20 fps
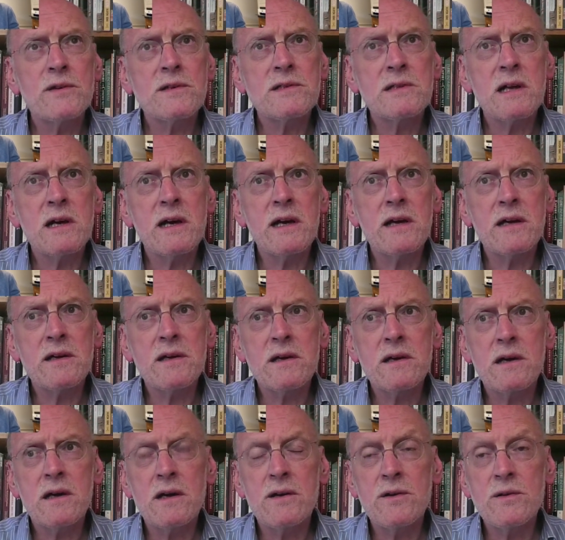countries
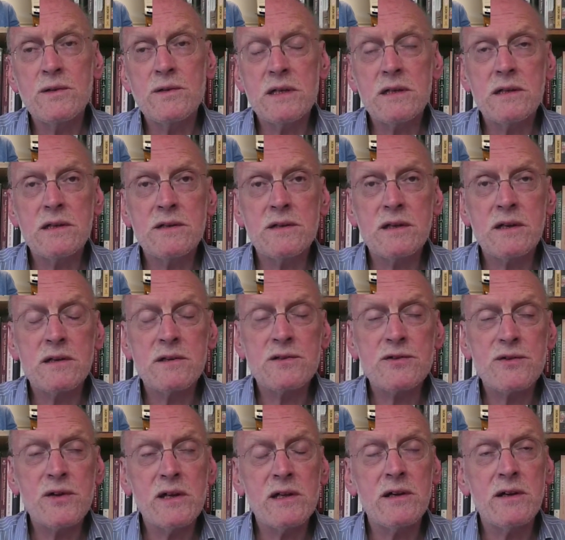like New
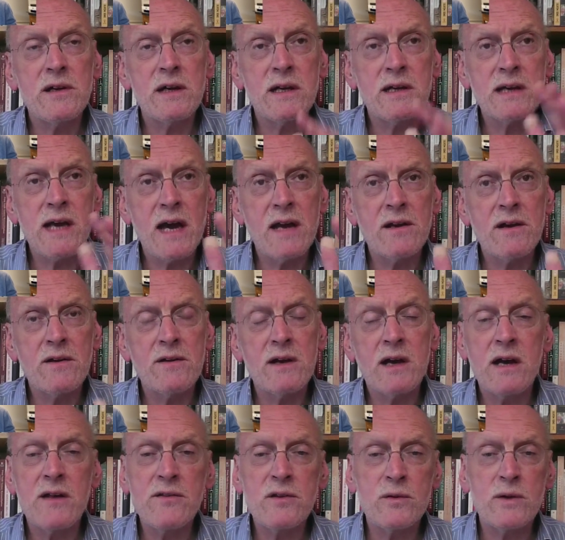Zealand and Australia and
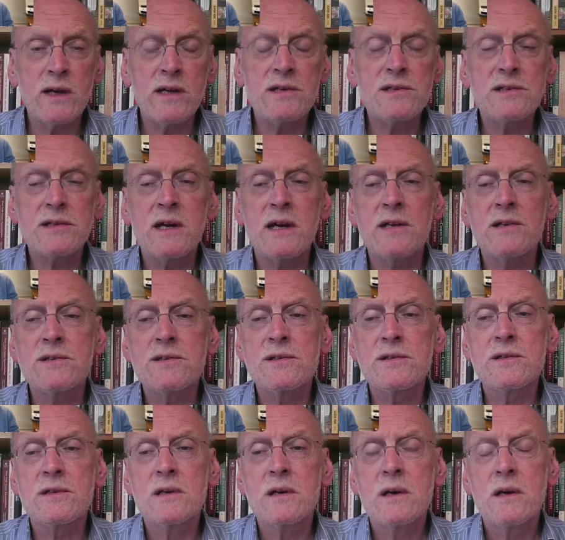Canada and the United
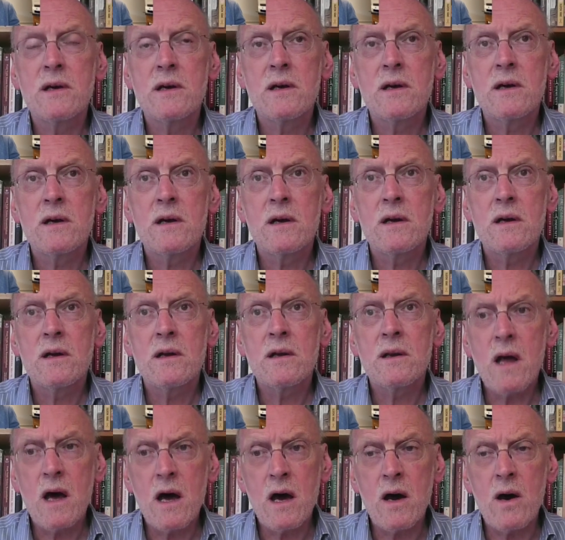States
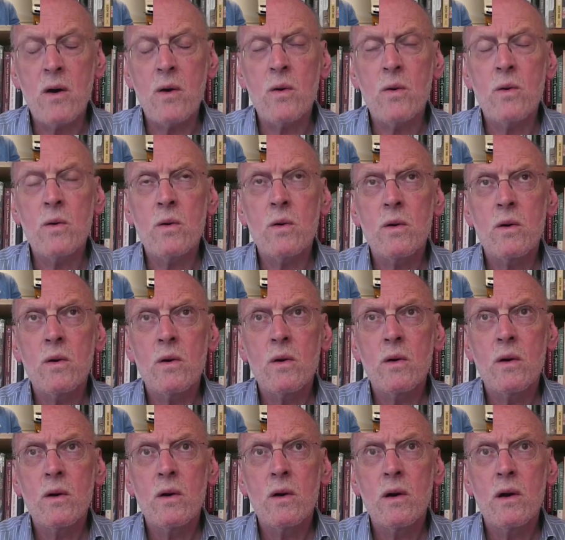now
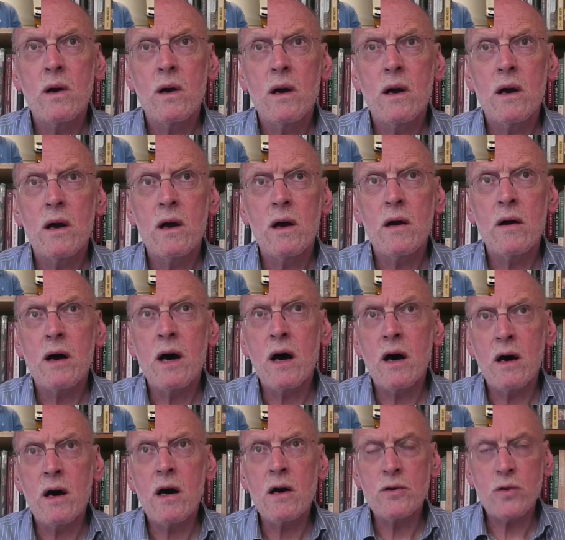
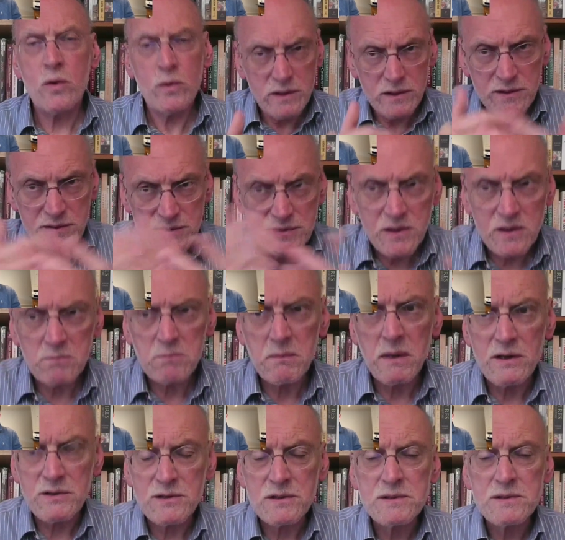are, according to
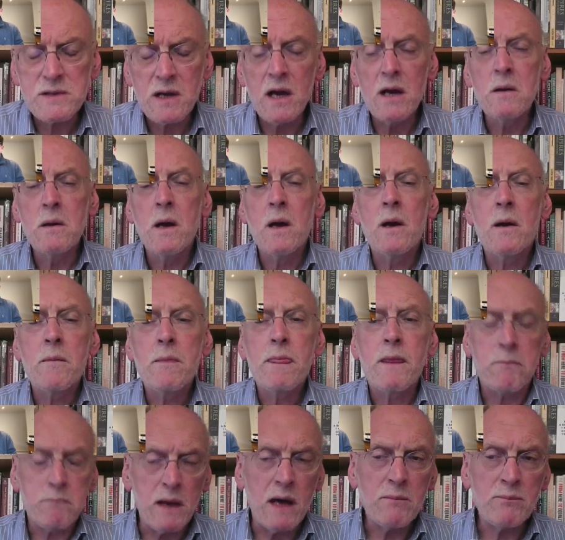certain measures,
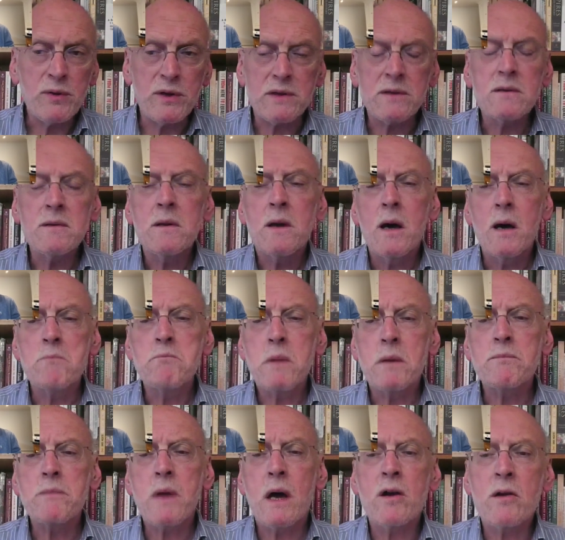and Britain,
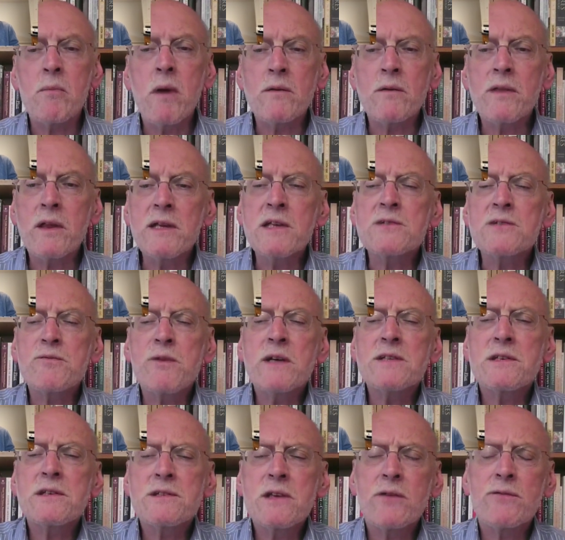are among the least